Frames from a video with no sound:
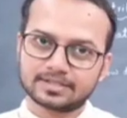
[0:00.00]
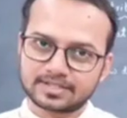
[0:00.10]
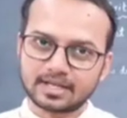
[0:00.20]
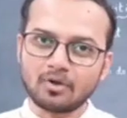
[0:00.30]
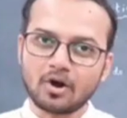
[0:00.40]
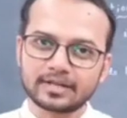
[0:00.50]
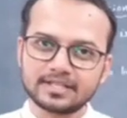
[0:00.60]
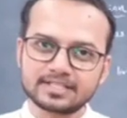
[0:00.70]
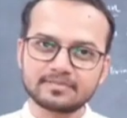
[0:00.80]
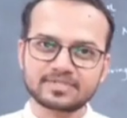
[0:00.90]
Some
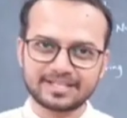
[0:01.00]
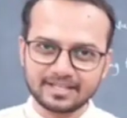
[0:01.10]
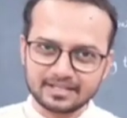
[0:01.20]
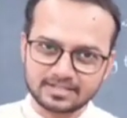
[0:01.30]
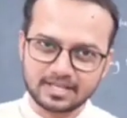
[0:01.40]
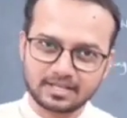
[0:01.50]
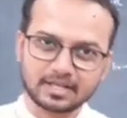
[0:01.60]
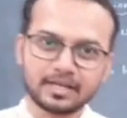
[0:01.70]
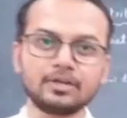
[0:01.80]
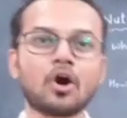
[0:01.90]
organisms
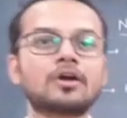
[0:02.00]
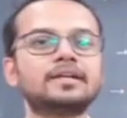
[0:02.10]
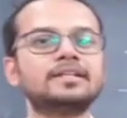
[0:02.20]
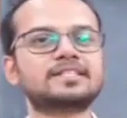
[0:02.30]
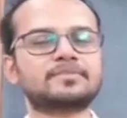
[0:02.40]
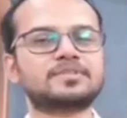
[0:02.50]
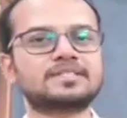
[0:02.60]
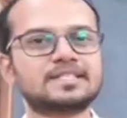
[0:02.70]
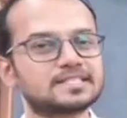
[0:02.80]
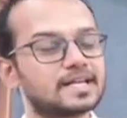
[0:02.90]
intake inorganic
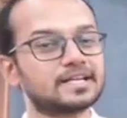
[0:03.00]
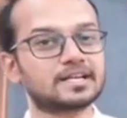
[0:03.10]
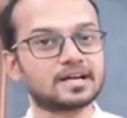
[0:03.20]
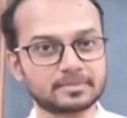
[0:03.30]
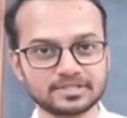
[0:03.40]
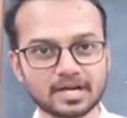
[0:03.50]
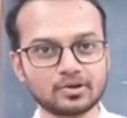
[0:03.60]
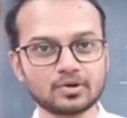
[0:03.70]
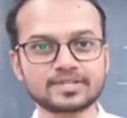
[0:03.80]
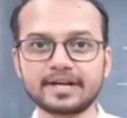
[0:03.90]
substances like carbon
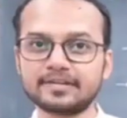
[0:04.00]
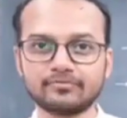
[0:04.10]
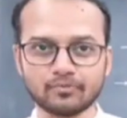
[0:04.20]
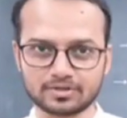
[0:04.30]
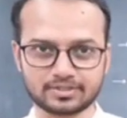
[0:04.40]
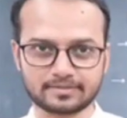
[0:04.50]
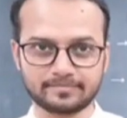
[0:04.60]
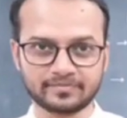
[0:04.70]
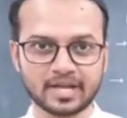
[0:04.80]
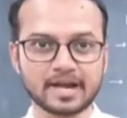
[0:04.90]
dioxide and water,
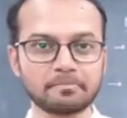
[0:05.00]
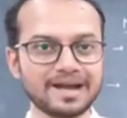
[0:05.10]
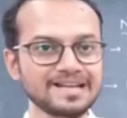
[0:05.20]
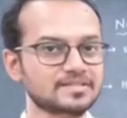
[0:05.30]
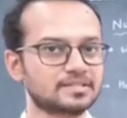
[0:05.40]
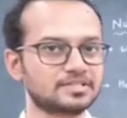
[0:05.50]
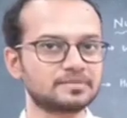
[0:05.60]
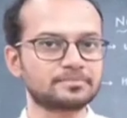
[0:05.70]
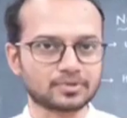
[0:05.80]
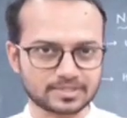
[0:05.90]
and by a
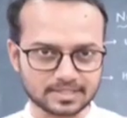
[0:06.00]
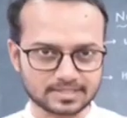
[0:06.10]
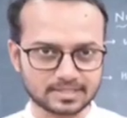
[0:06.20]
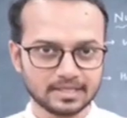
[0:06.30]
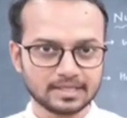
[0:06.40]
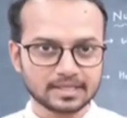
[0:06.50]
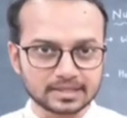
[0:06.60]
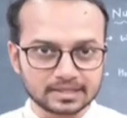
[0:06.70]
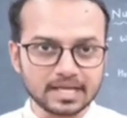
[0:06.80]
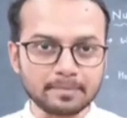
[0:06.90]
certain process
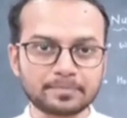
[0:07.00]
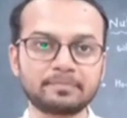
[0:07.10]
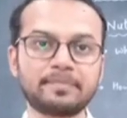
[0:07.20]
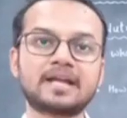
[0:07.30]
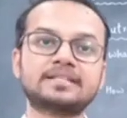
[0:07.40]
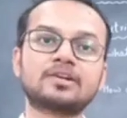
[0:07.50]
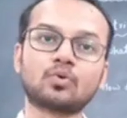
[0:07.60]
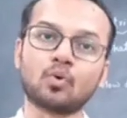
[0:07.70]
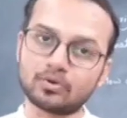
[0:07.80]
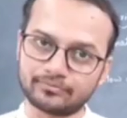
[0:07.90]
they prepare
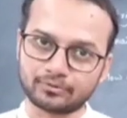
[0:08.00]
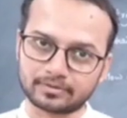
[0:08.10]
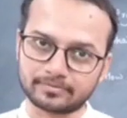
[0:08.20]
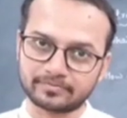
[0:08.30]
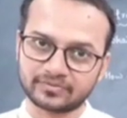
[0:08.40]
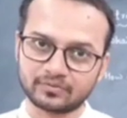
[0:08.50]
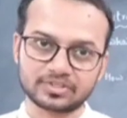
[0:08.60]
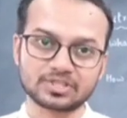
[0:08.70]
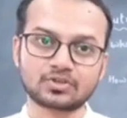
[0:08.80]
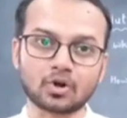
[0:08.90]
their own food,
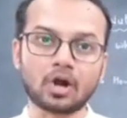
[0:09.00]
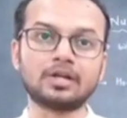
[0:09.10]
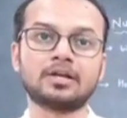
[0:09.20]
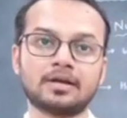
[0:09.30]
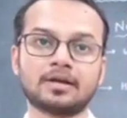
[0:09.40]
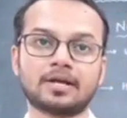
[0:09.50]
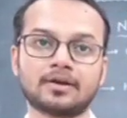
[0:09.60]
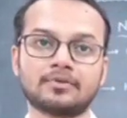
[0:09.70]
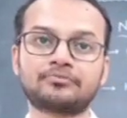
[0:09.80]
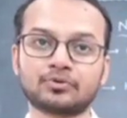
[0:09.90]
which is called
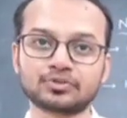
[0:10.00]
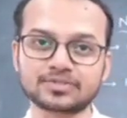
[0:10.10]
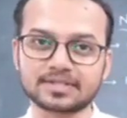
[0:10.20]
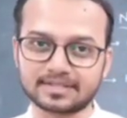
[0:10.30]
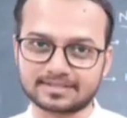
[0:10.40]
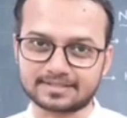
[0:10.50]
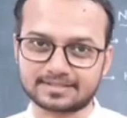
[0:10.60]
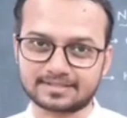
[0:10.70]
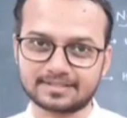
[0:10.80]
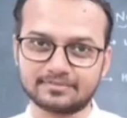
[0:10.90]

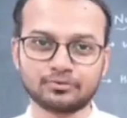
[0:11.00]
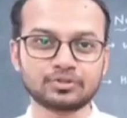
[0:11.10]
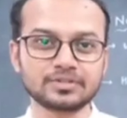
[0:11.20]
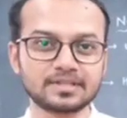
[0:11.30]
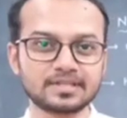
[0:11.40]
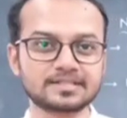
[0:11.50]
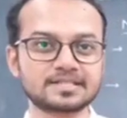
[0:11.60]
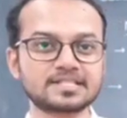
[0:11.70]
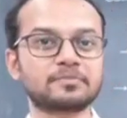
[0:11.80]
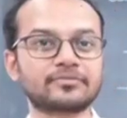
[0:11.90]
photosynthesis. Photosynthesis
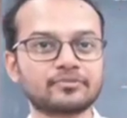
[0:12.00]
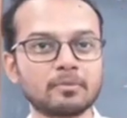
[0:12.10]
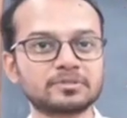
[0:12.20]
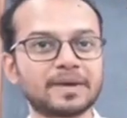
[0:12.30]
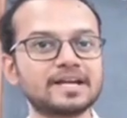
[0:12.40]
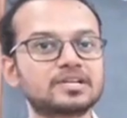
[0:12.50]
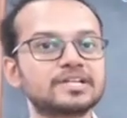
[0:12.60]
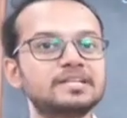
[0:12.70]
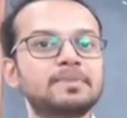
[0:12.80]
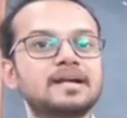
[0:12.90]
is performed by
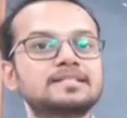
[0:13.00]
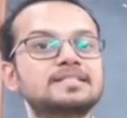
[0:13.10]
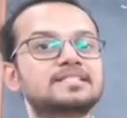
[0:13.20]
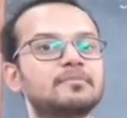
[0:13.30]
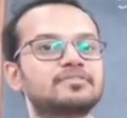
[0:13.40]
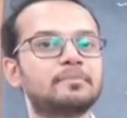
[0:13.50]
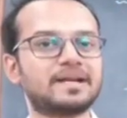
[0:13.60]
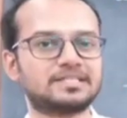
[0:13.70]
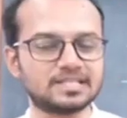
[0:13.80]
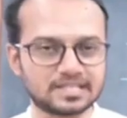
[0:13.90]
green plants and some of the
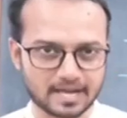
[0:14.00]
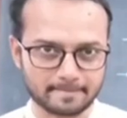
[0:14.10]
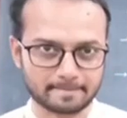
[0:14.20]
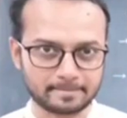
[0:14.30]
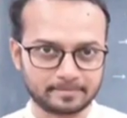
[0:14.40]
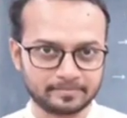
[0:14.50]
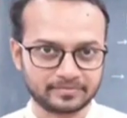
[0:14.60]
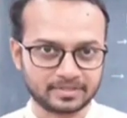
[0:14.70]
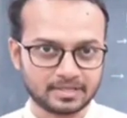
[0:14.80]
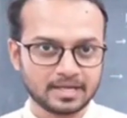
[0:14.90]
bacteria,
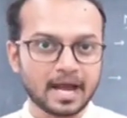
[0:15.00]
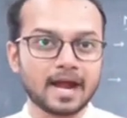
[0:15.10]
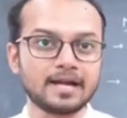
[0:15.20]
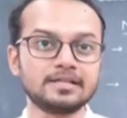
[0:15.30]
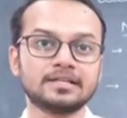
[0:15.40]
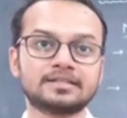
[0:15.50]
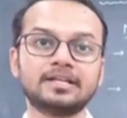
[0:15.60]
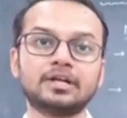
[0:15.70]
and